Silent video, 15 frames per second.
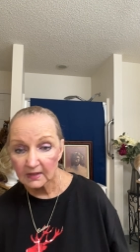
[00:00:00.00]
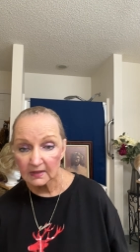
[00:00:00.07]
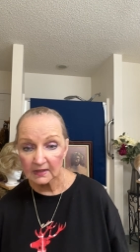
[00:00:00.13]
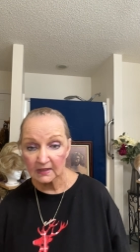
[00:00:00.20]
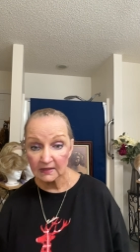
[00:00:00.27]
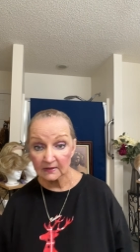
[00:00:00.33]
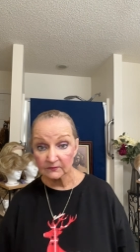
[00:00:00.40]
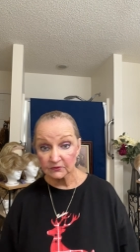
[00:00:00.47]

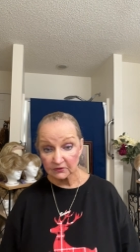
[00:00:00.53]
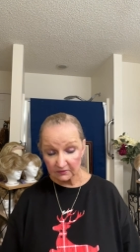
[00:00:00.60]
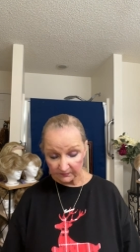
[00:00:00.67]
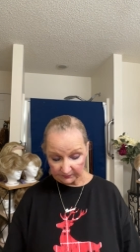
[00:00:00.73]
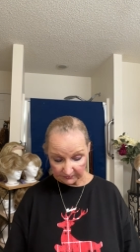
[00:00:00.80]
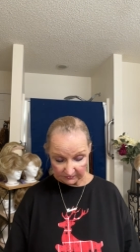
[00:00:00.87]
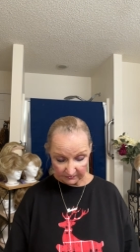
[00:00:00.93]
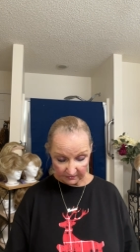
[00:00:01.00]
And I'm gonna
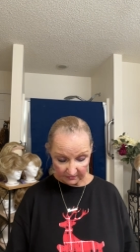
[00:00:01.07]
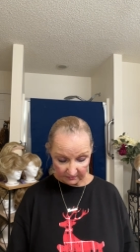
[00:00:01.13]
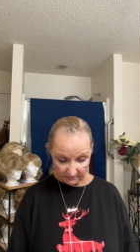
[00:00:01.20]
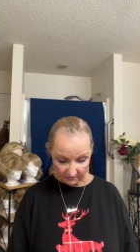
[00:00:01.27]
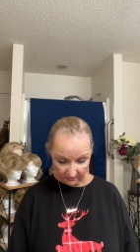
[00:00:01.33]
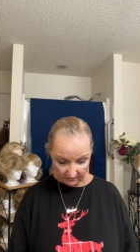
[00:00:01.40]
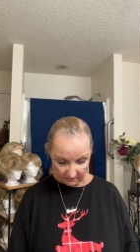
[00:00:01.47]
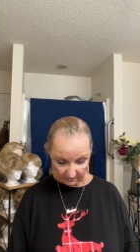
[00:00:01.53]
put the
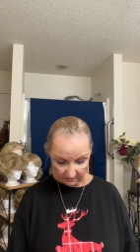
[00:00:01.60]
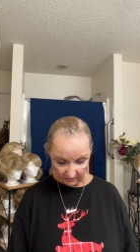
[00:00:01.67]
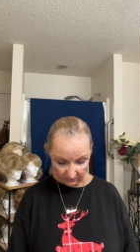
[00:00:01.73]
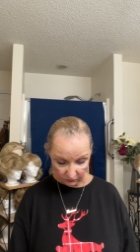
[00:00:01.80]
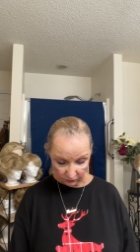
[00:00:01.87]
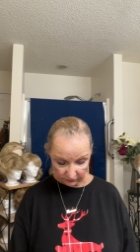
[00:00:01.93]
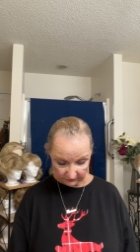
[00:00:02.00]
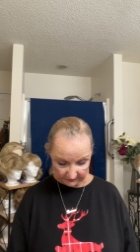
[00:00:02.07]

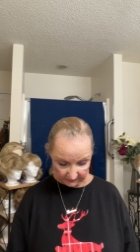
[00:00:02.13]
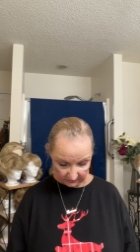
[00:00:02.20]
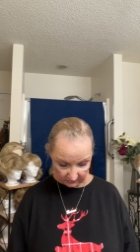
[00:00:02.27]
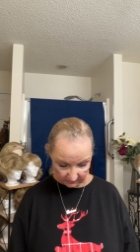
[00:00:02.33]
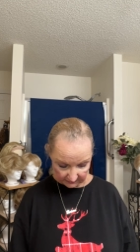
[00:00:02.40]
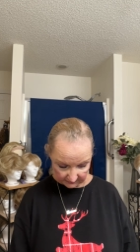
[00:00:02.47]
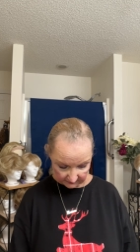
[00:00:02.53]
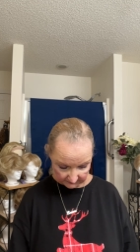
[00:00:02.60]
Lauren
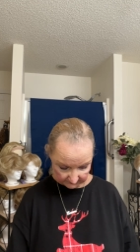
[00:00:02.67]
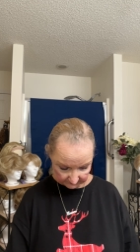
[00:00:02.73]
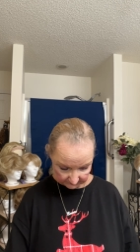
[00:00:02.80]
on.